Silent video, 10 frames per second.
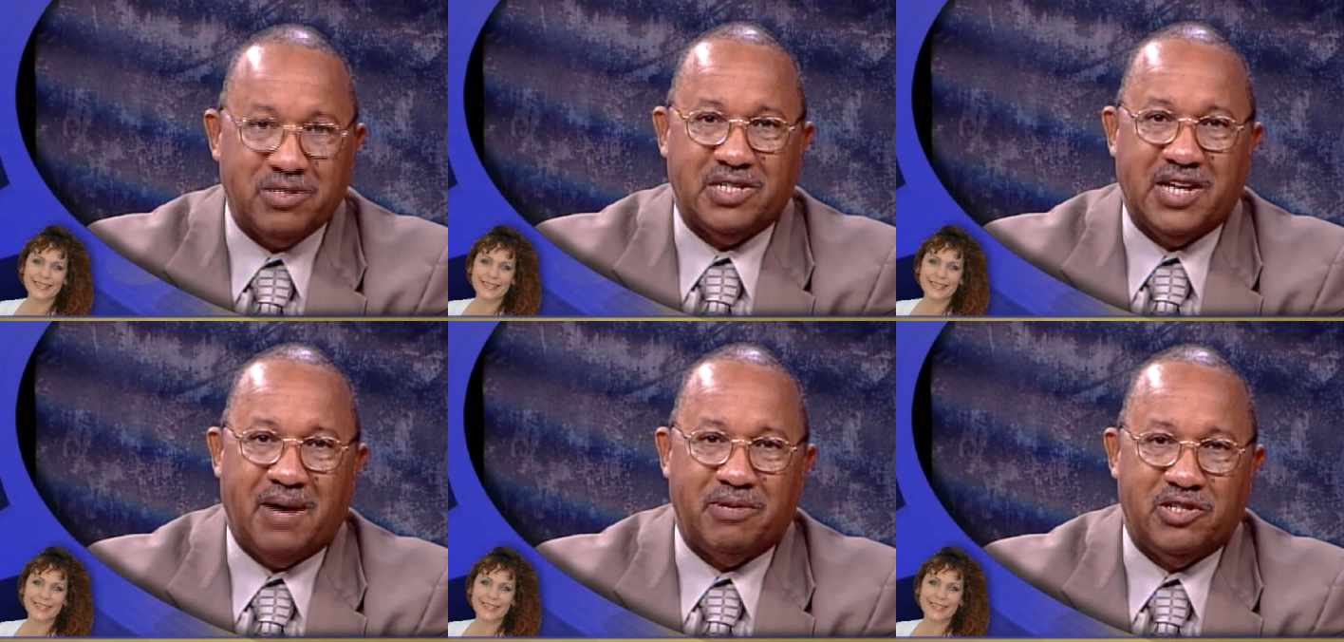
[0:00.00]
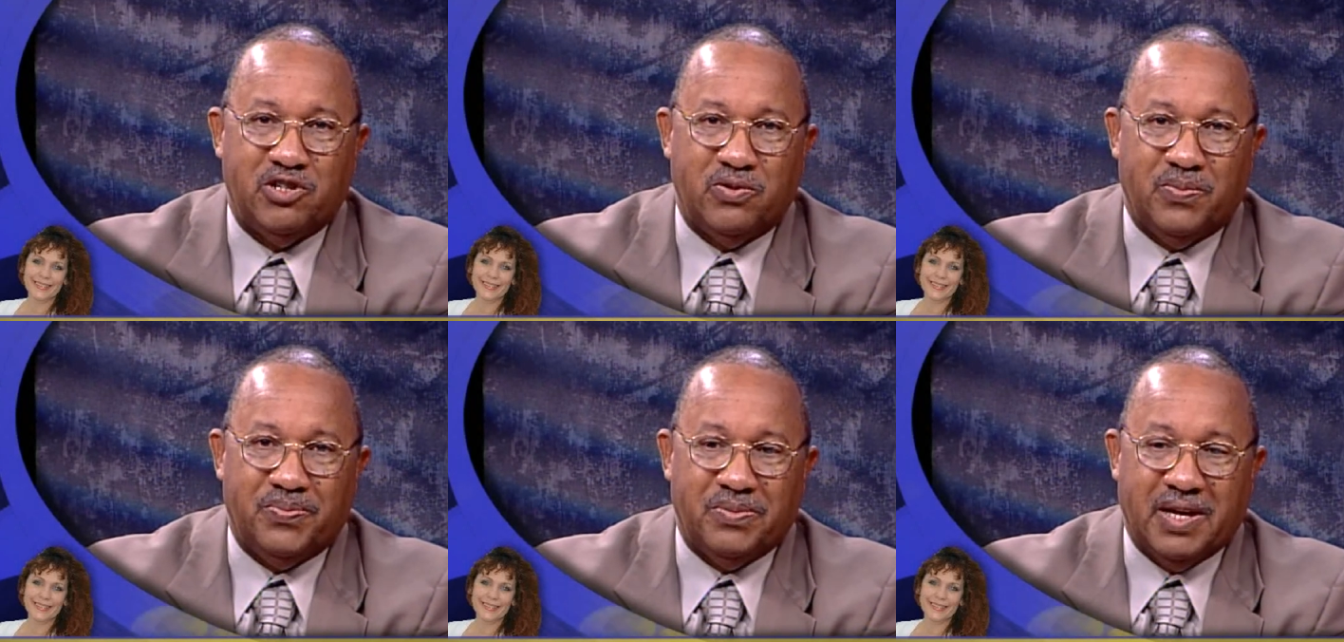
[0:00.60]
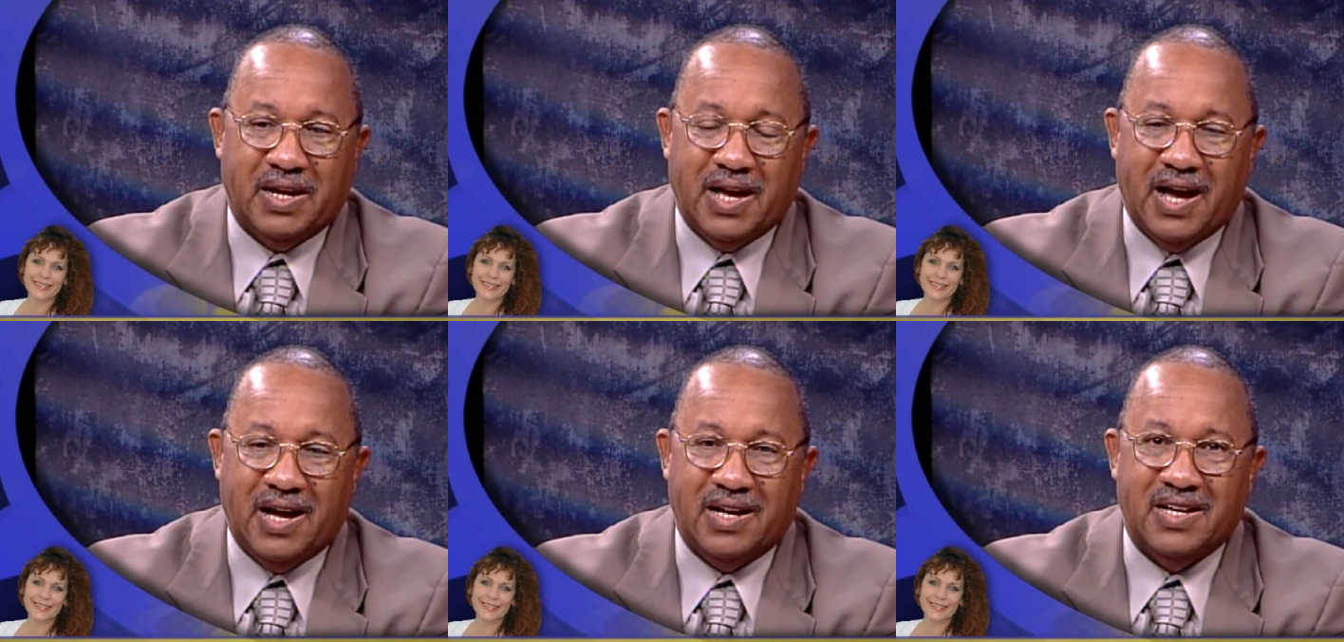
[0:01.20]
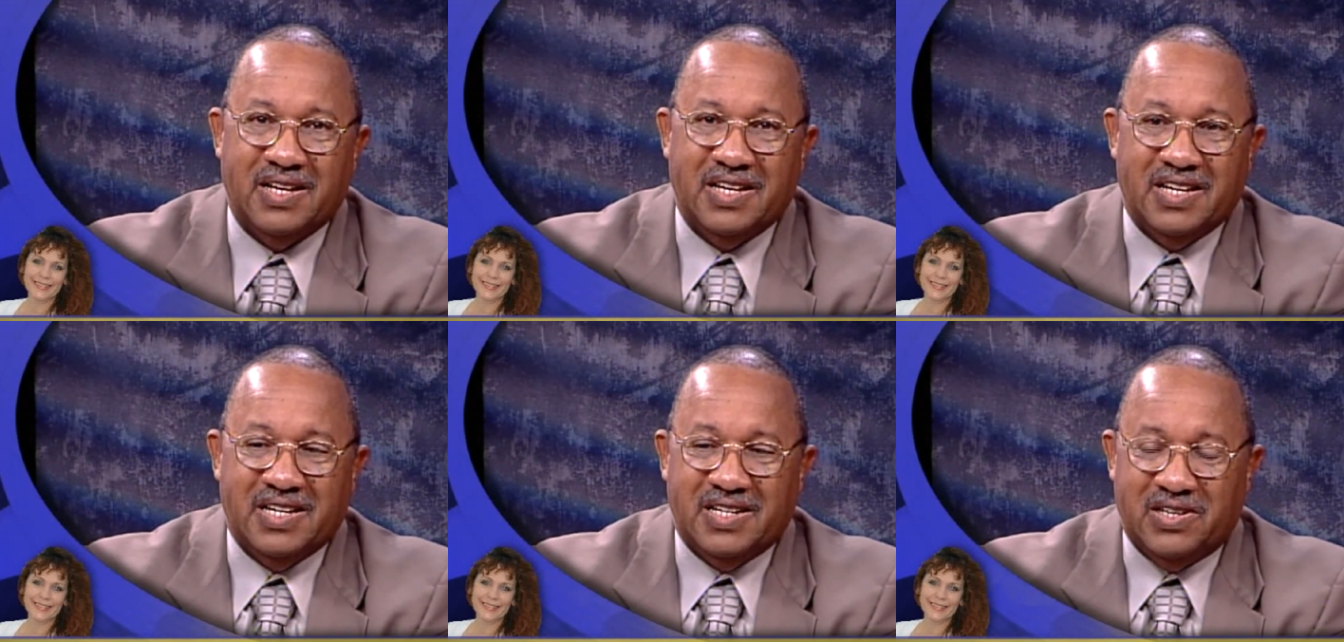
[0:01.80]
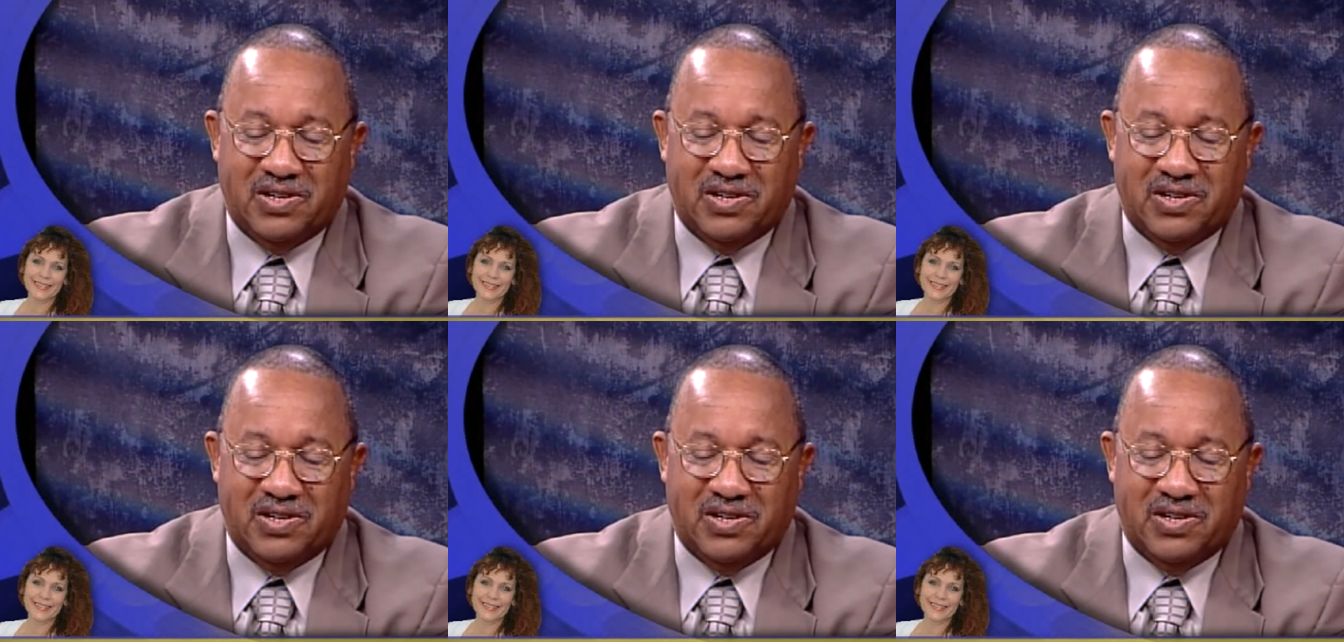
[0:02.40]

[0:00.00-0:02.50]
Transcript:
Speaker 1: I was adopted, too. Oh, that's awesome.